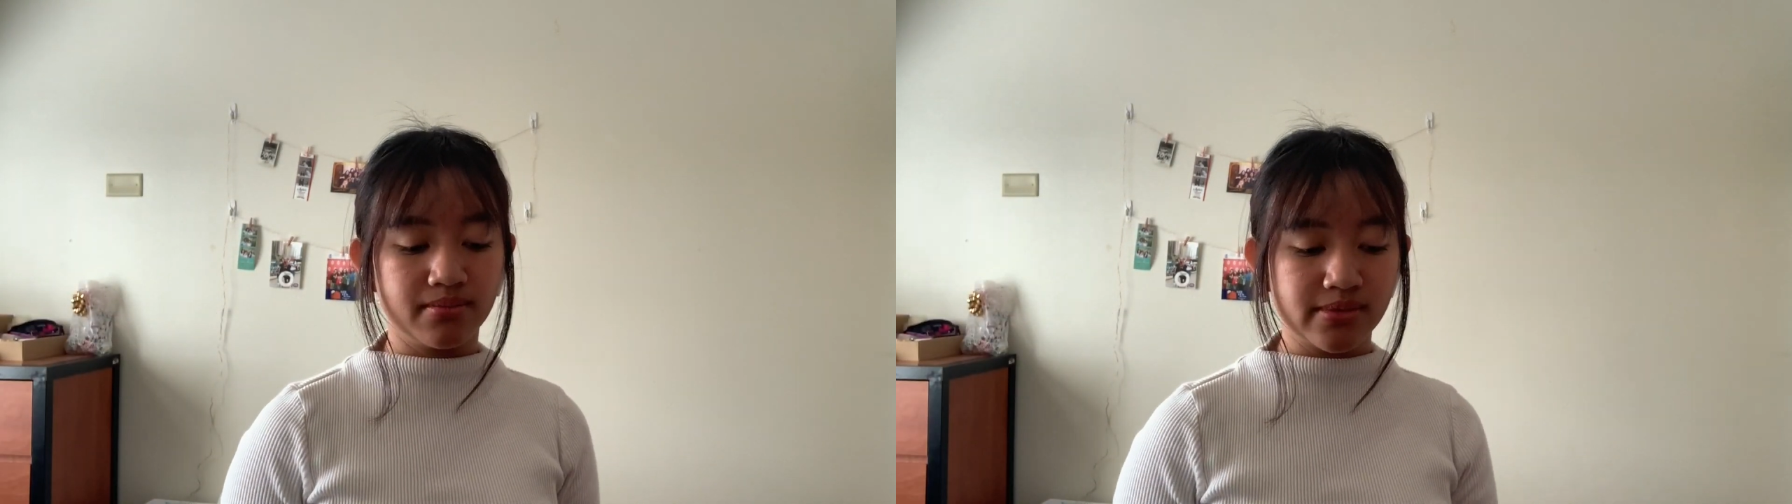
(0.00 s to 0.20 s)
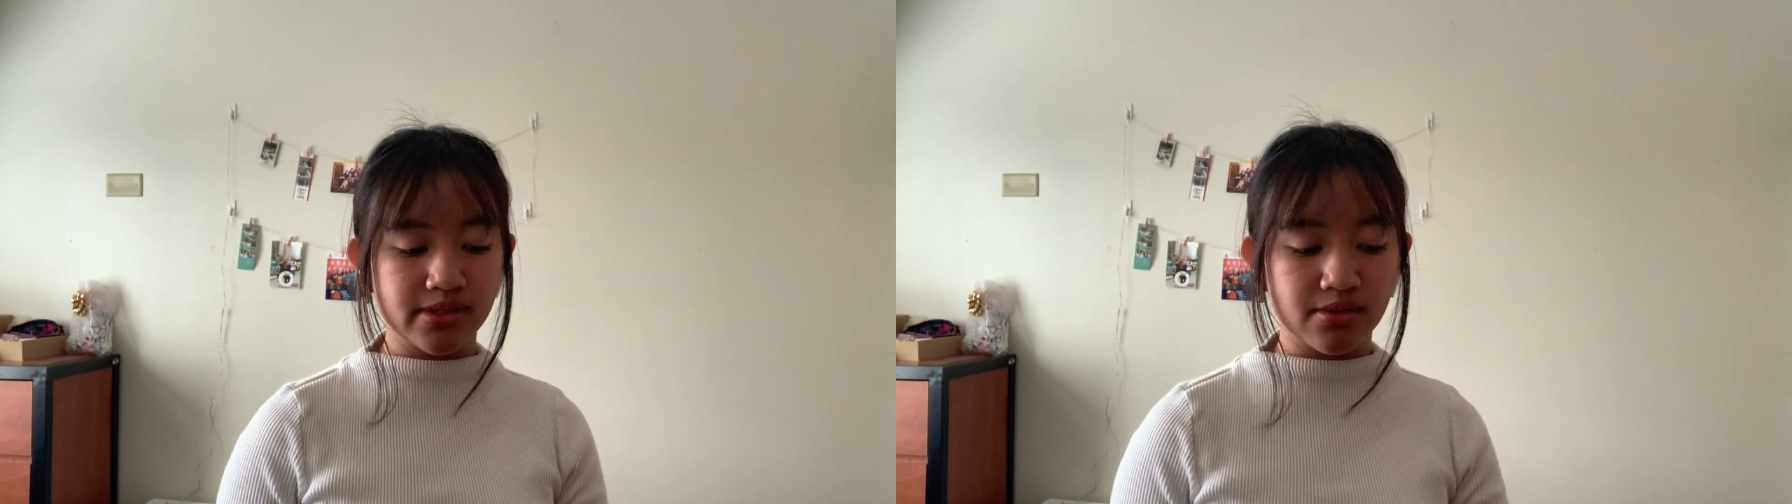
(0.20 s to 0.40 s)

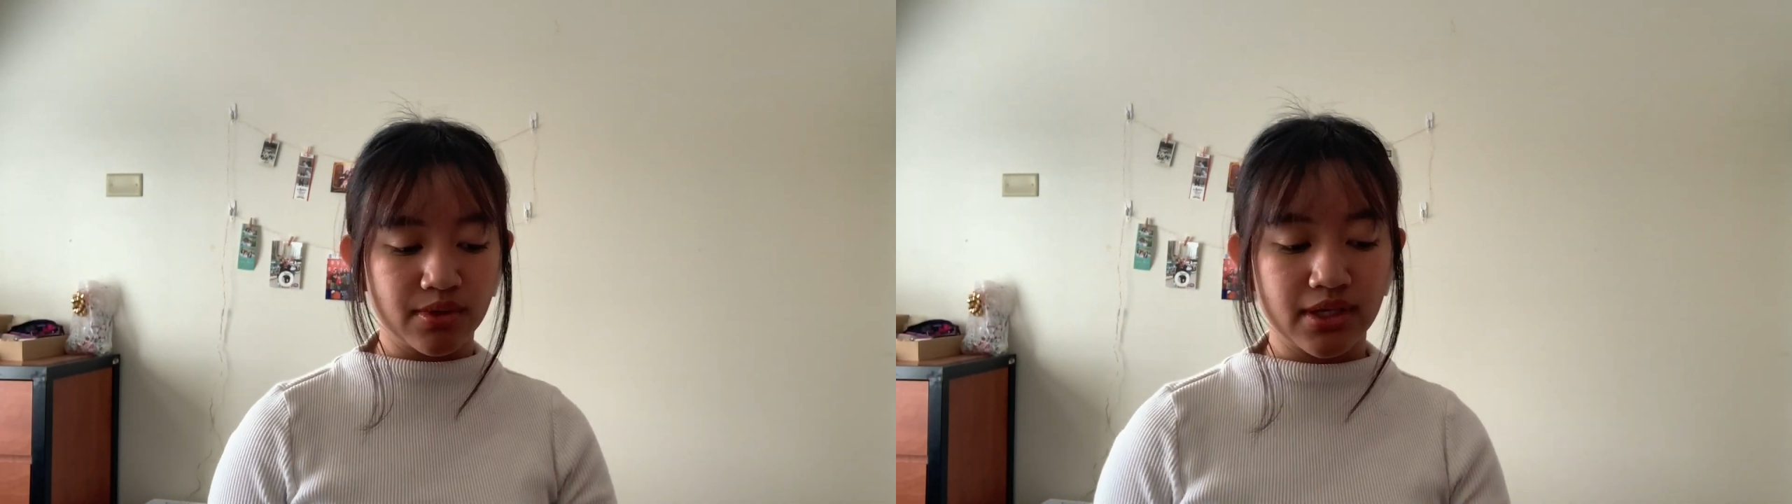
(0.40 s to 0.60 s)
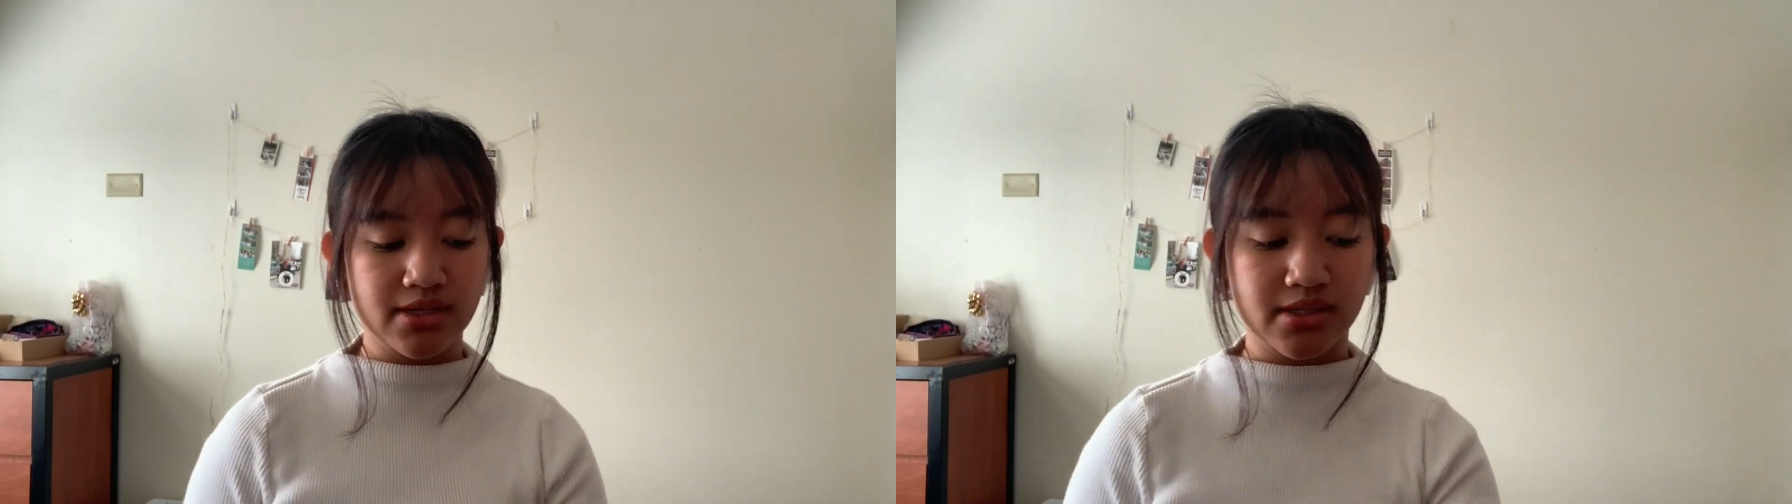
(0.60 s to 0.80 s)
see
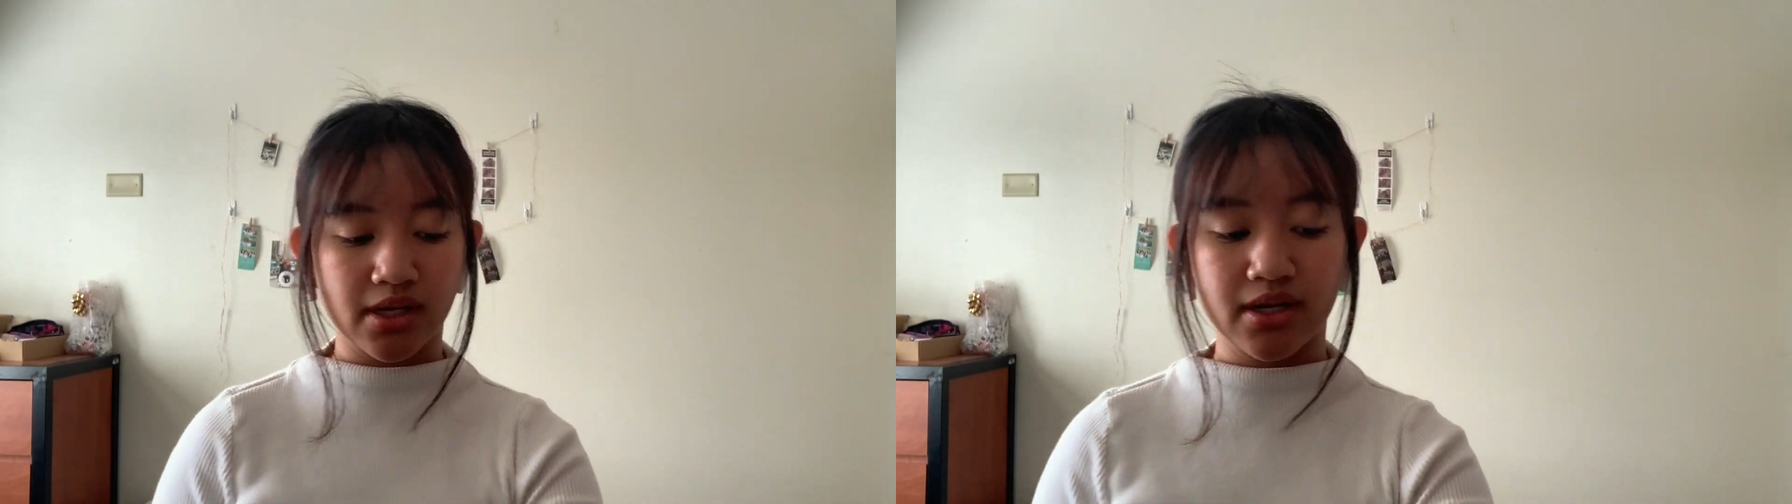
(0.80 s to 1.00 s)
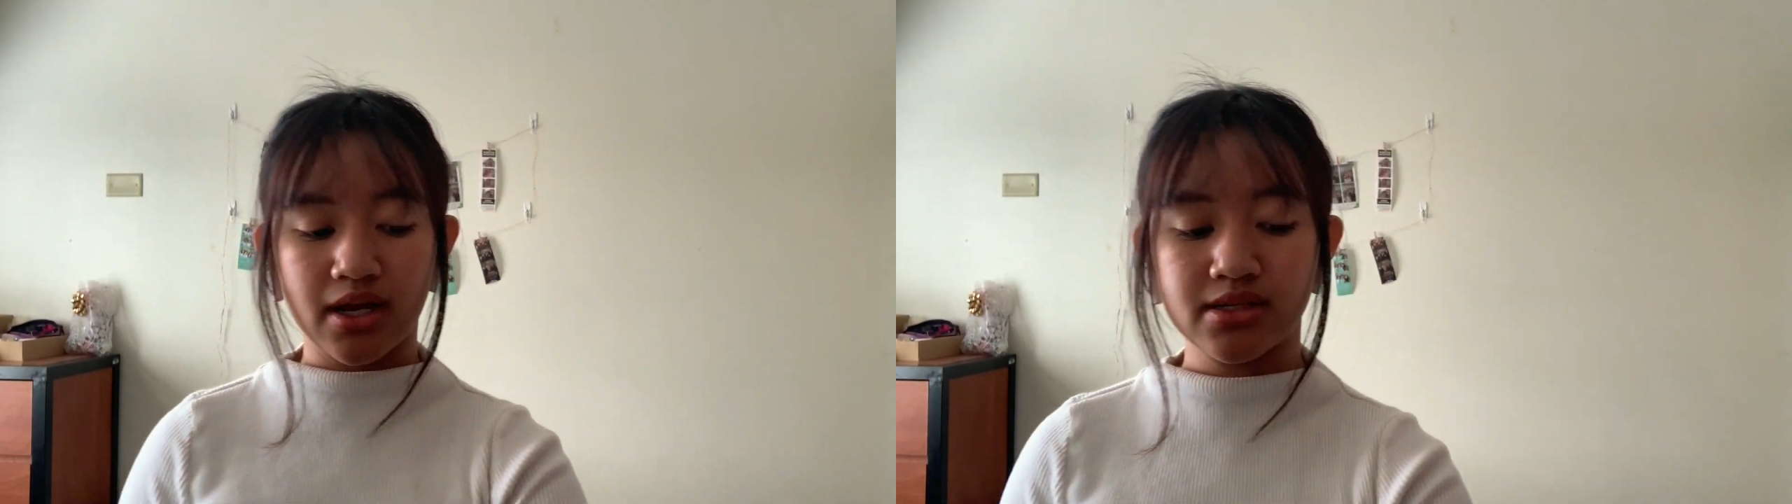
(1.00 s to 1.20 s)
what they say
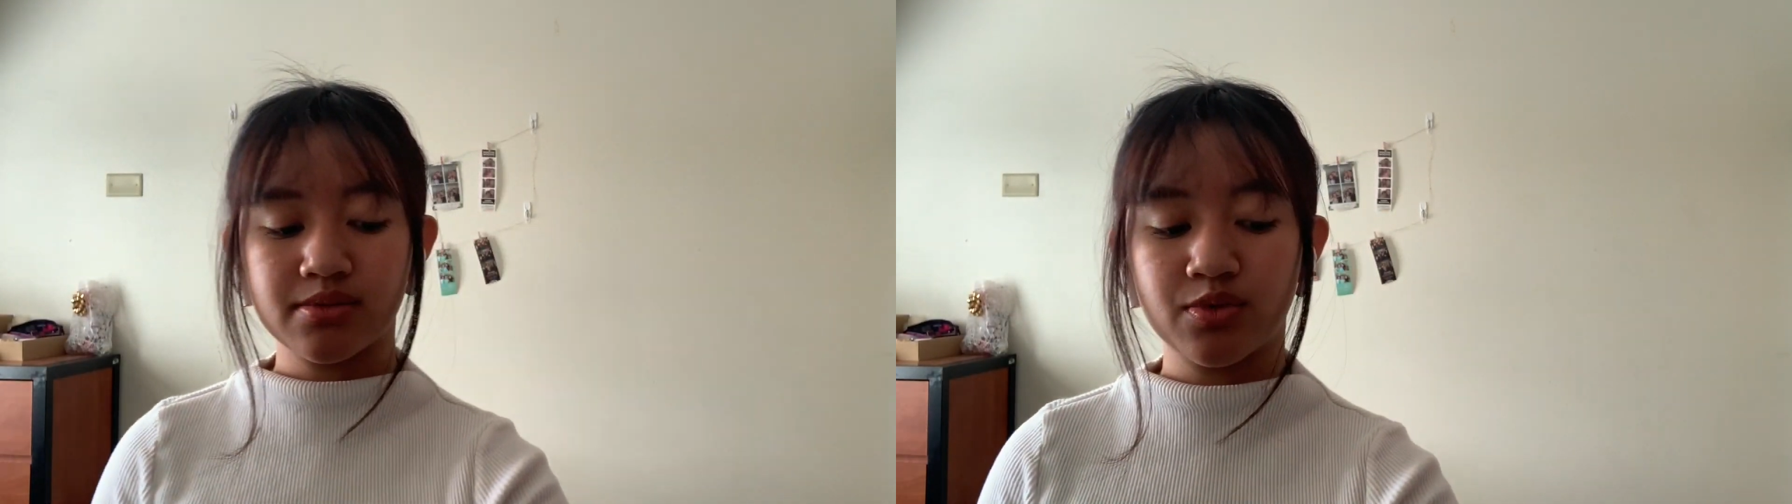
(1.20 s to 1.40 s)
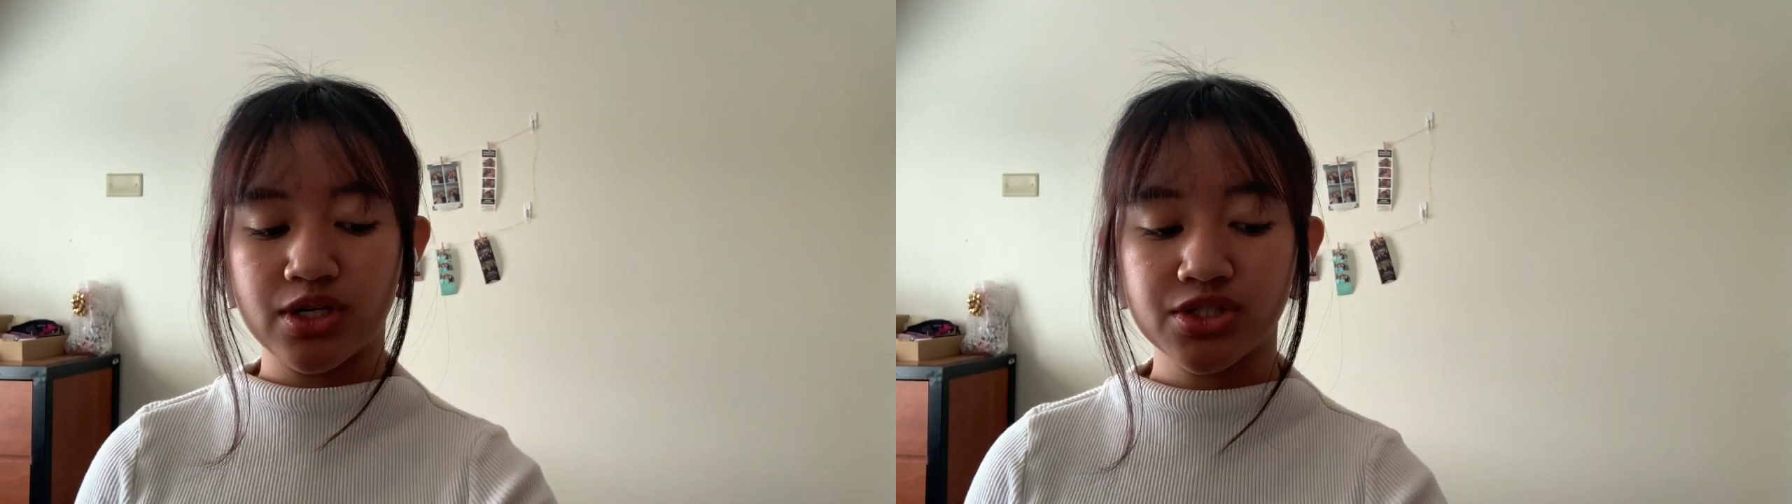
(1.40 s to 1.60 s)
and ask
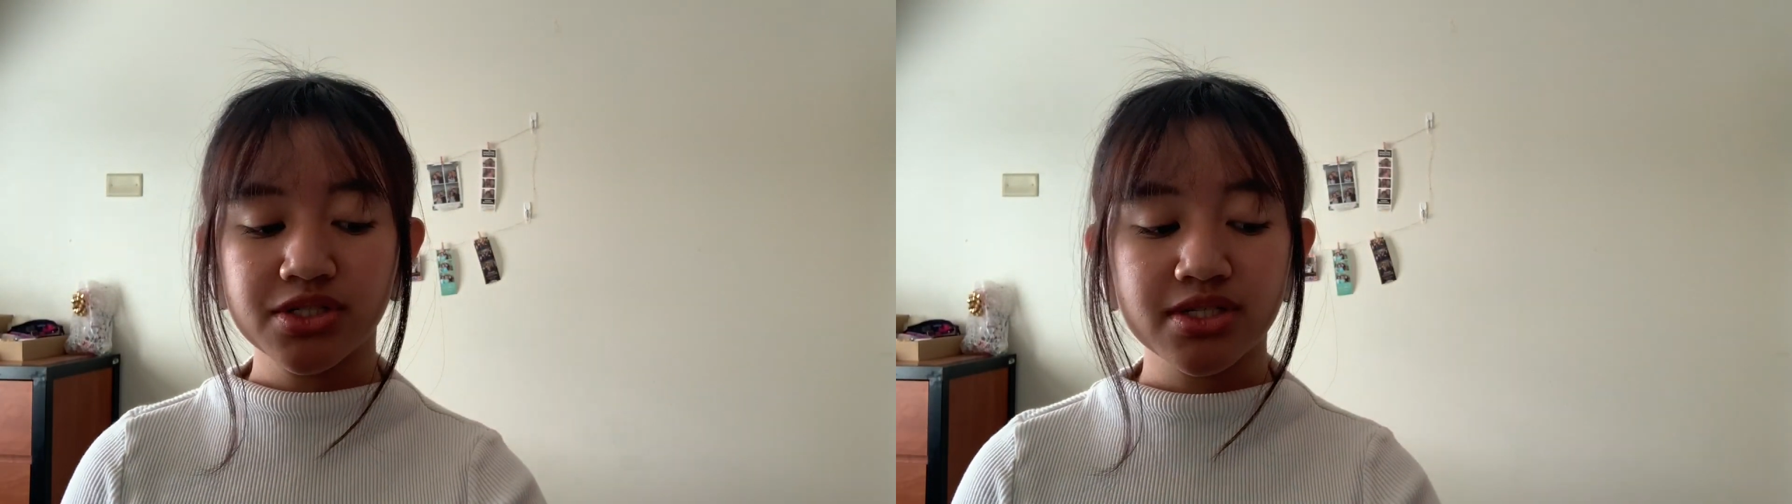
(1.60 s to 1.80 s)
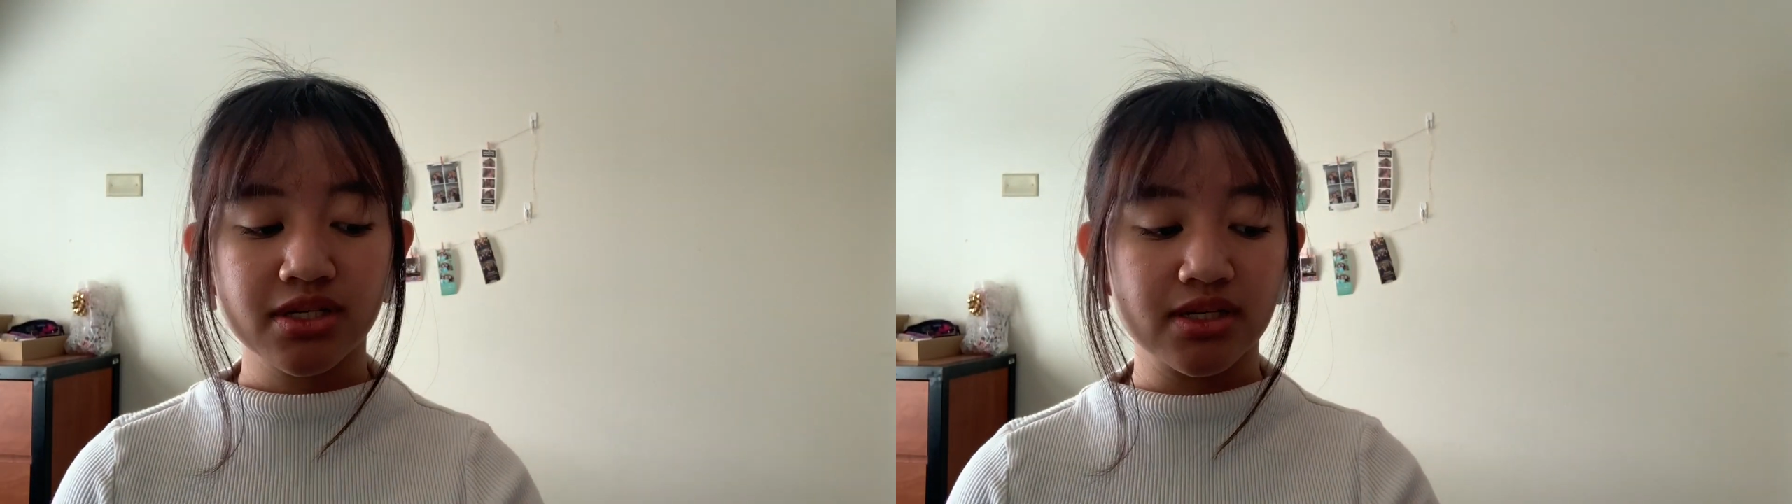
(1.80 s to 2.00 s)
some
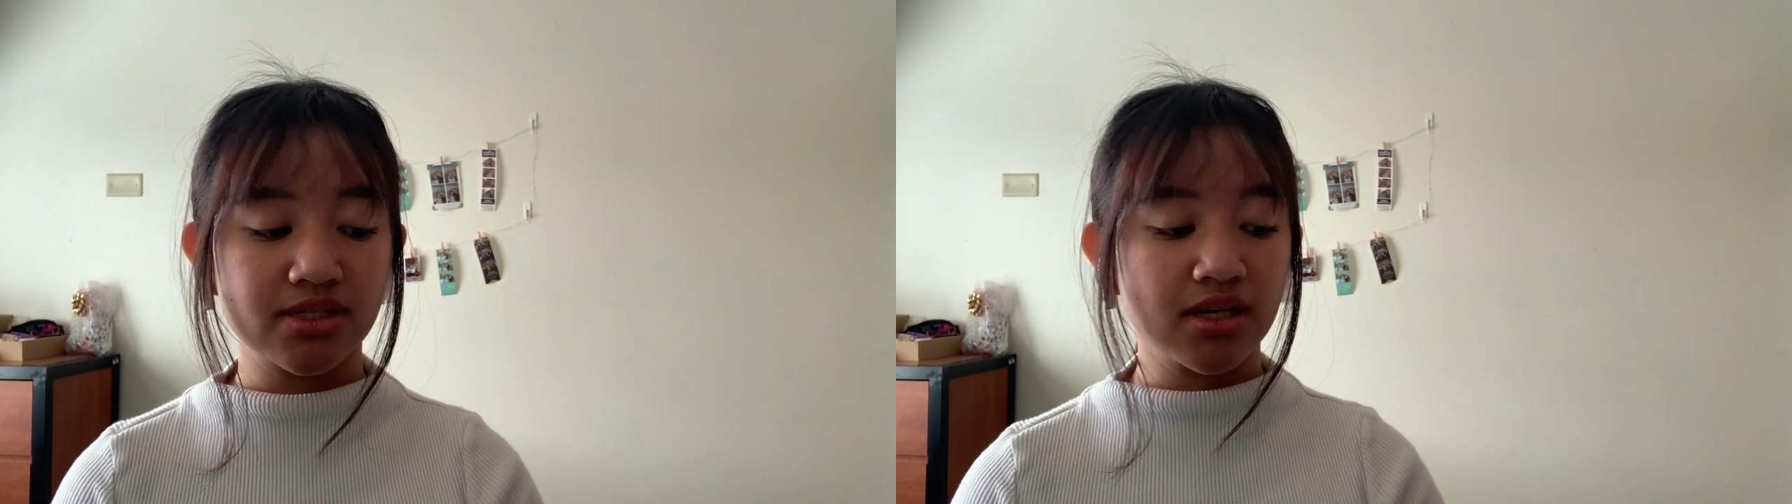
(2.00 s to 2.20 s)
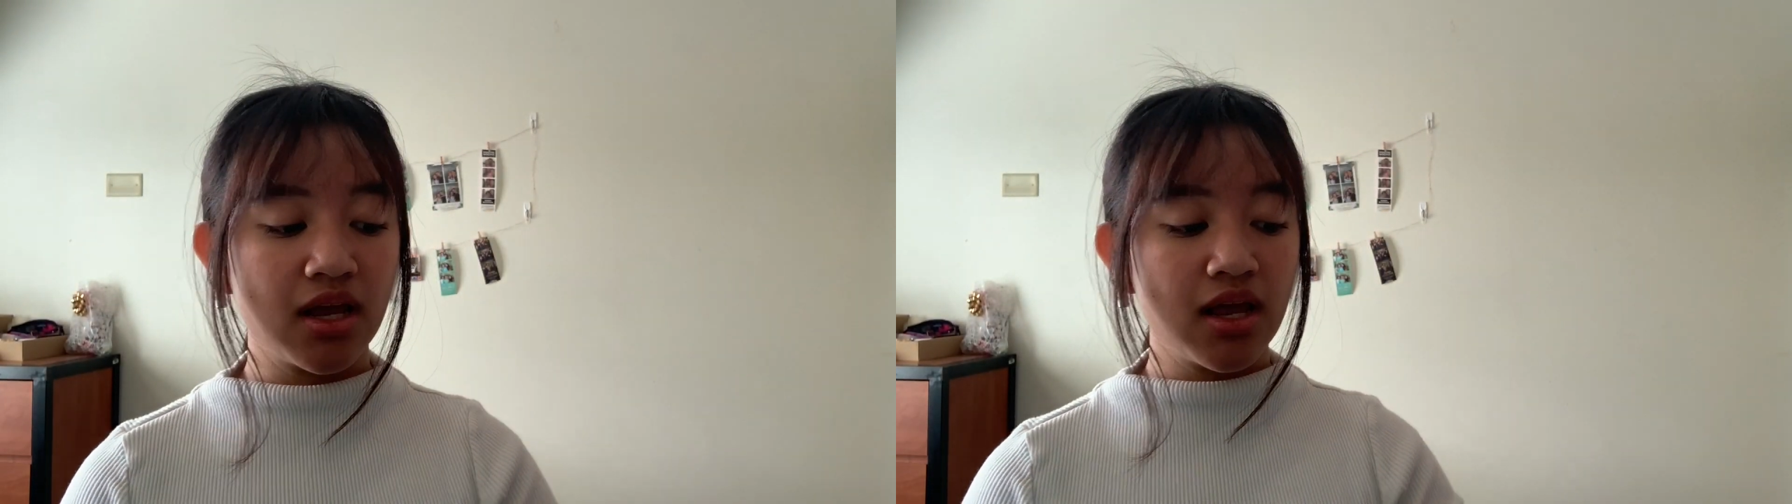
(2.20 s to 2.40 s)
questions, because